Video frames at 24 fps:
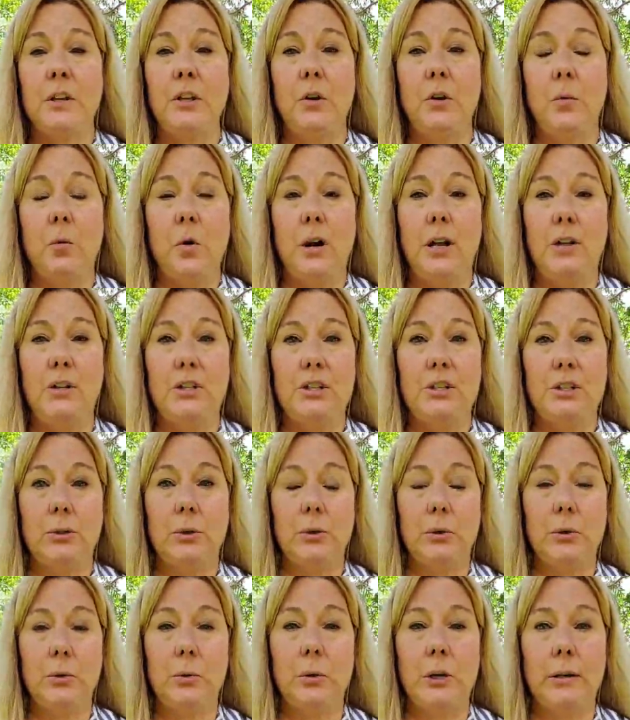you want
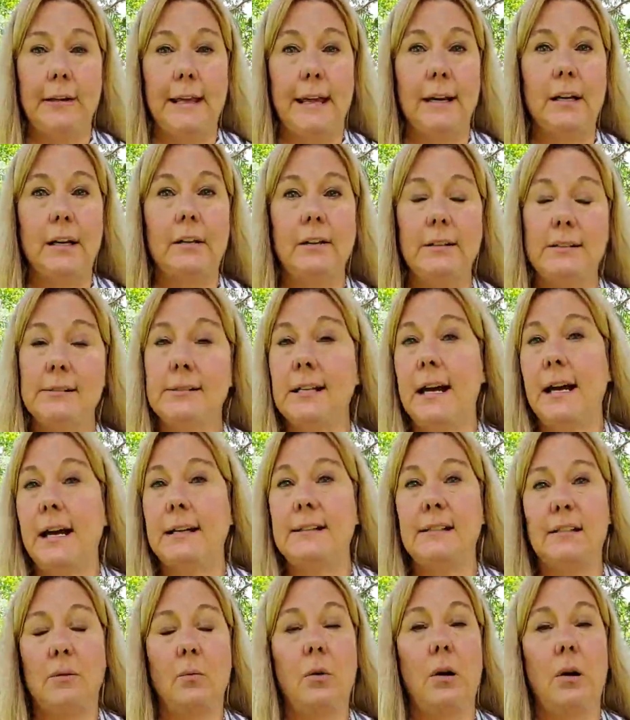to get her
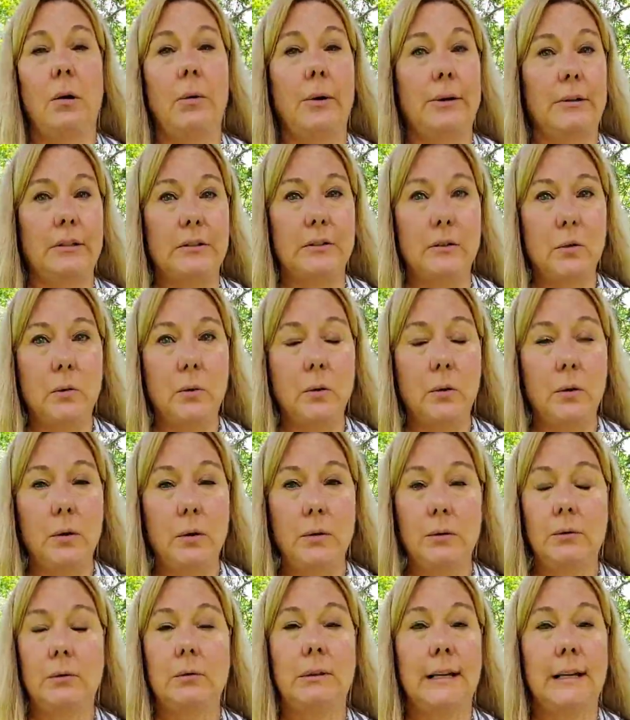inside somewhere where it's cool,